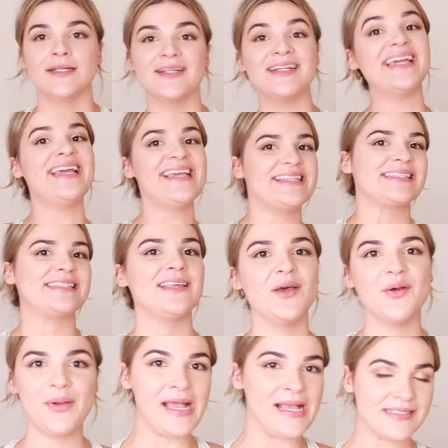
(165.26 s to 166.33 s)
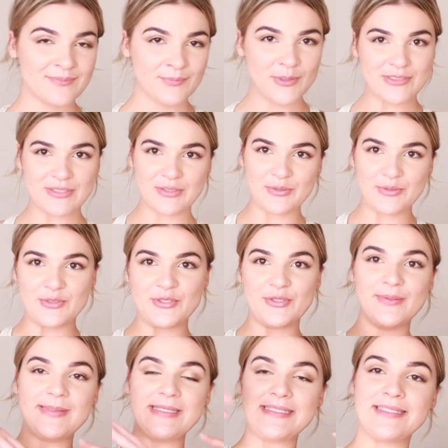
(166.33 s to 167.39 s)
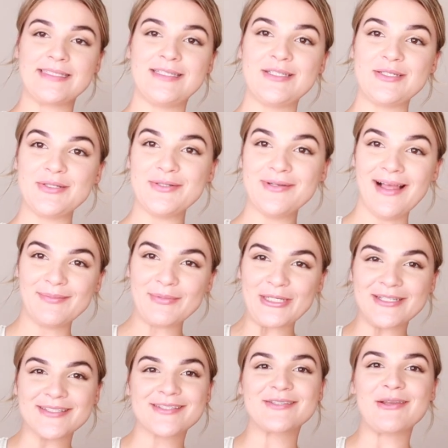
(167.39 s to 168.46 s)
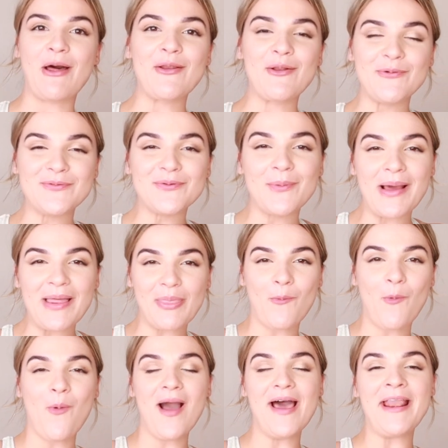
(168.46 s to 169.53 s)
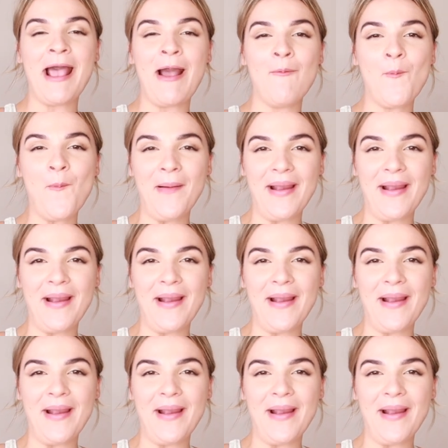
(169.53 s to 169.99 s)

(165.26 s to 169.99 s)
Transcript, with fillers: Okay, so as most YouTubers do, I'm gonna start off with what I'm